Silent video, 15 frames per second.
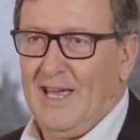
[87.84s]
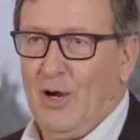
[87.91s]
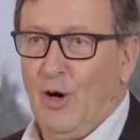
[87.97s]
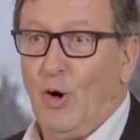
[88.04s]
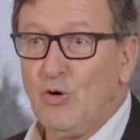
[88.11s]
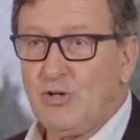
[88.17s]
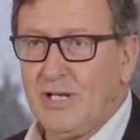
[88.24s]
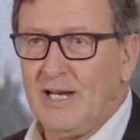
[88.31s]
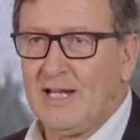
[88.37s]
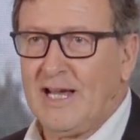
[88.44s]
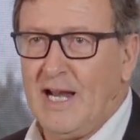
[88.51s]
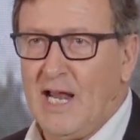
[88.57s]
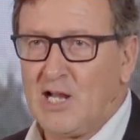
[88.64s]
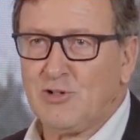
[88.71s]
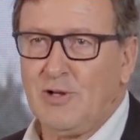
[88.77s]
ocean
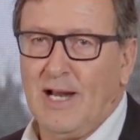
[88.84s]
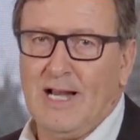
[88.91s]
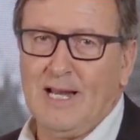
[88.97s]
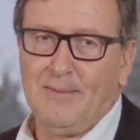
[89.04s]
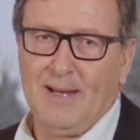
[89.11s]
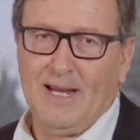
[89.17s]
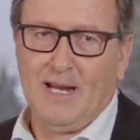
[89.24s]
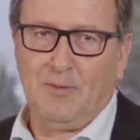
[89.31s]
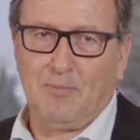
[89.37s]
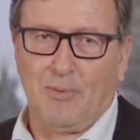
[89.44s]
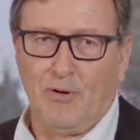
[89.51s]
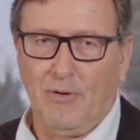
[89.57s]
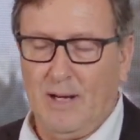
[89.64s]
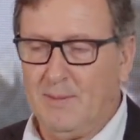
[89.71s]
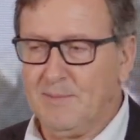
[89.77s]
can actually alleviate
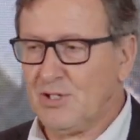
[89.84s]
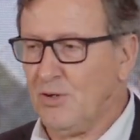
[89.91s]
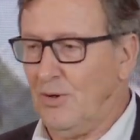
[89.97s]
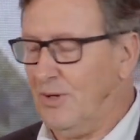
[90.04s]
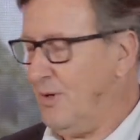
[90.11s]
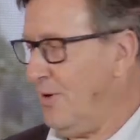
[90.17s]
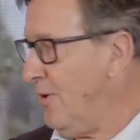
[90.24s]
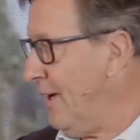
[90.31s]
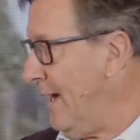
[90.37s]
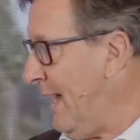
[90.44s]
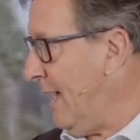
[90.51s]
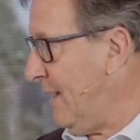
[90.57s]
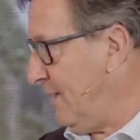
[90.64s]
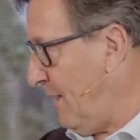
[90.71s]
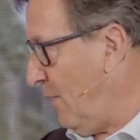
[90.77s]
problems on
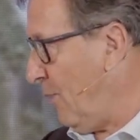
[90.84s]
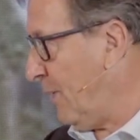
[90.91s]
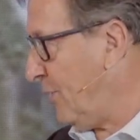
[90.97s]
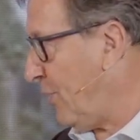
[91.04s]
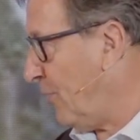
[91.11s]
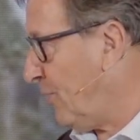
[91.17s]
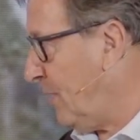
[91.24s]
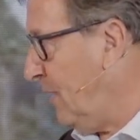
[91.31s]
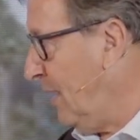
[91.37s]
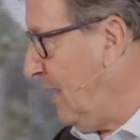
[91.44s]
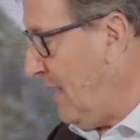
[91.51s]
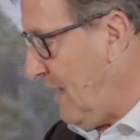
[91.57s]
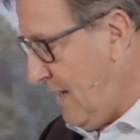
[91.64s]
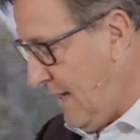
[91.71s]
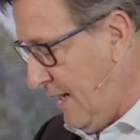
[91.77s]
land that were
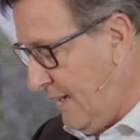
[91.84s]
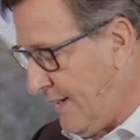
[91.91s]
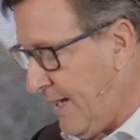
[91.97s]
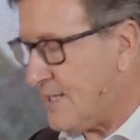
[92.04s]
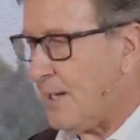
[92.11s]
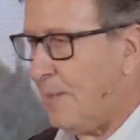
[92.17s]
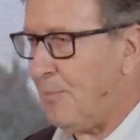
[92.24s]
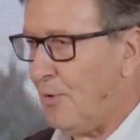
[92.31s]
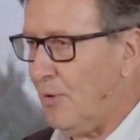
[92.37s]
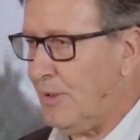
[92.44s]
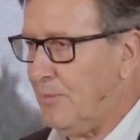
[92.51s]
touched upon